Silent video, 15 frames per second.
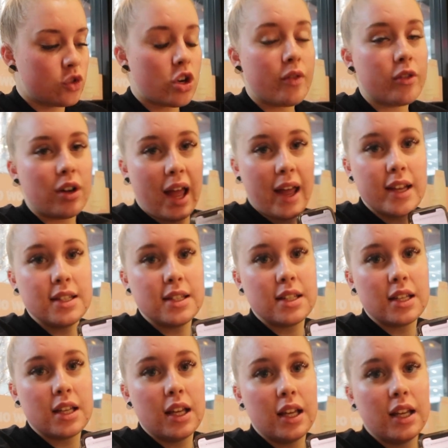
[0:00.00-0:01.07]
travel case
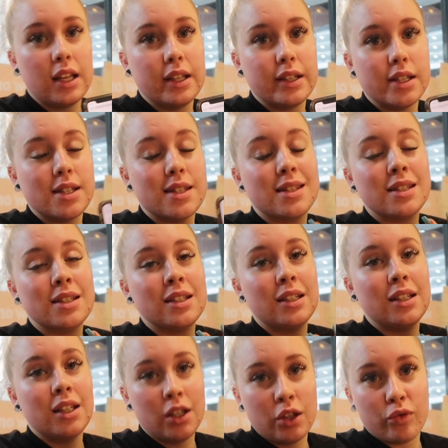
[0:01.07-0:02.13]
is
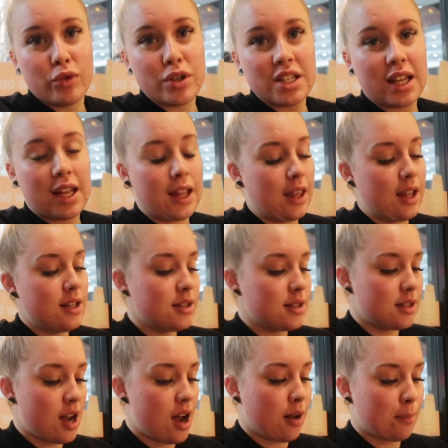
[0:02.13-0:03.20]
ridiculous.
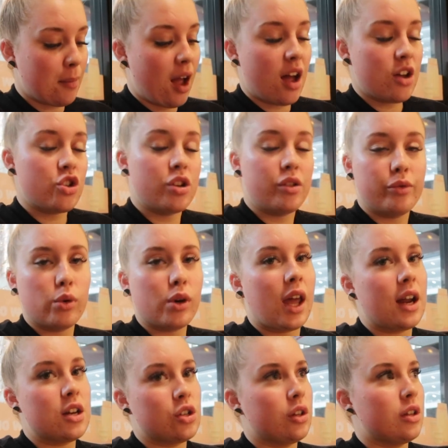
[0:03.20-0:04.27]

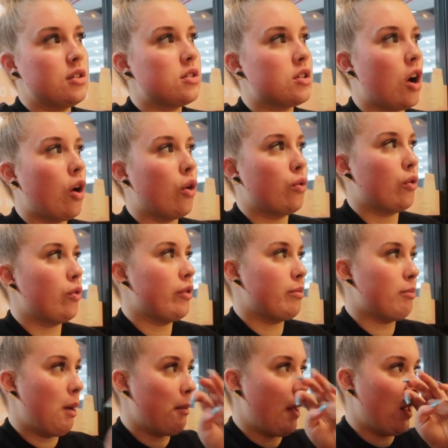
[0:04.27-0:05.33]
$148 to hold all
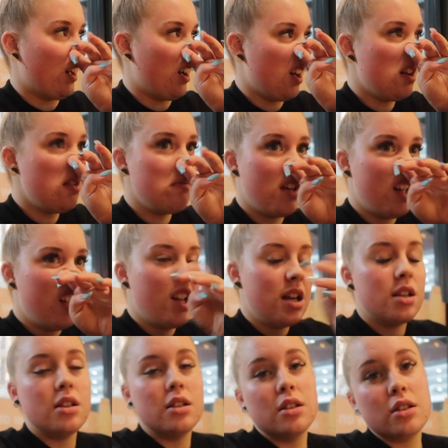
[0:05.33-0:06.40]
of my makeup.
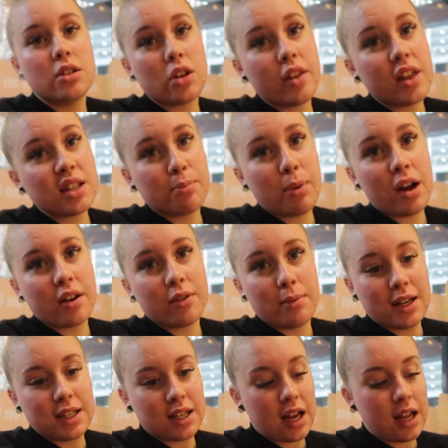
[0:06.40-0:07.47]
So that's part of
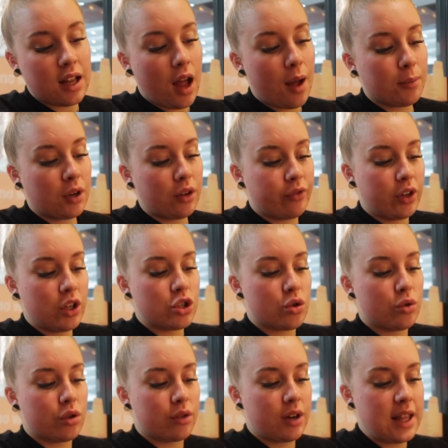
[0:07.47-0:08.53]
my day. I'm gonna finish
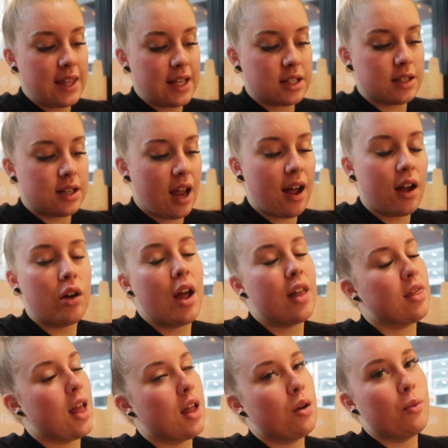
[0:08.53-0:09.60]
ordering this now,
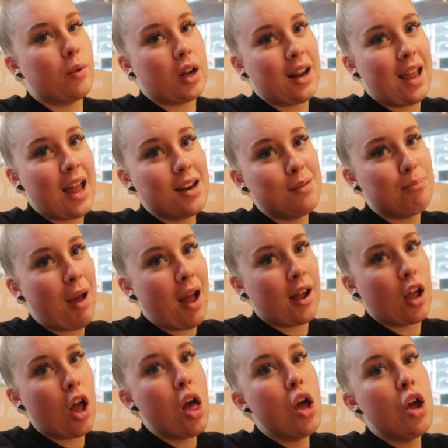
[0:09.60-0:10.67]
and then we're gonna head back
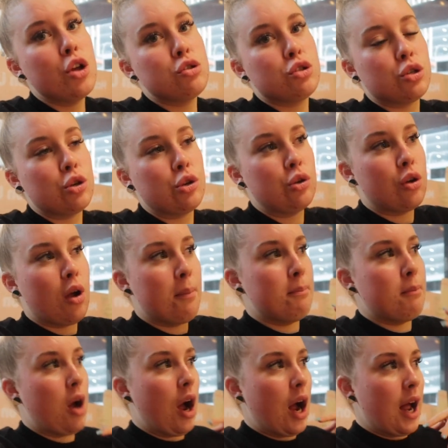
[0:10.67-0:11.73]
to
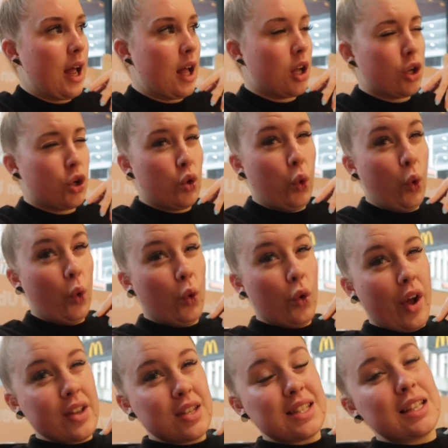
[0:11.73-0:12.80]
my
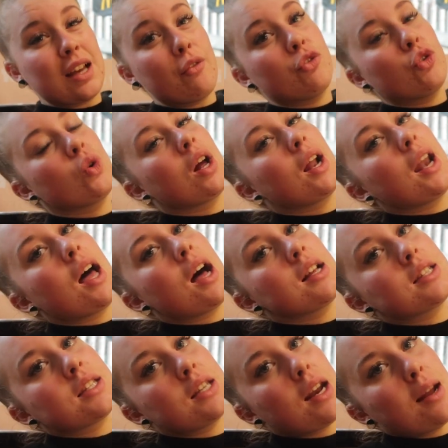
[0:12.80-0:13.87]
course for
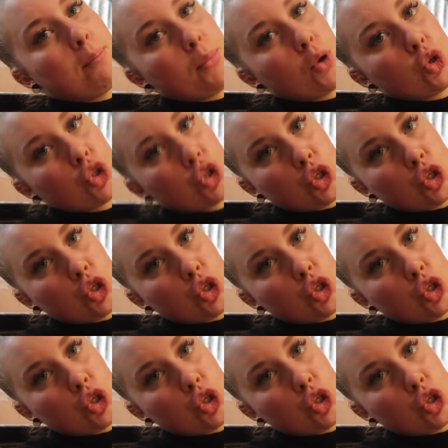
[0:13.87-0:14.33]
class number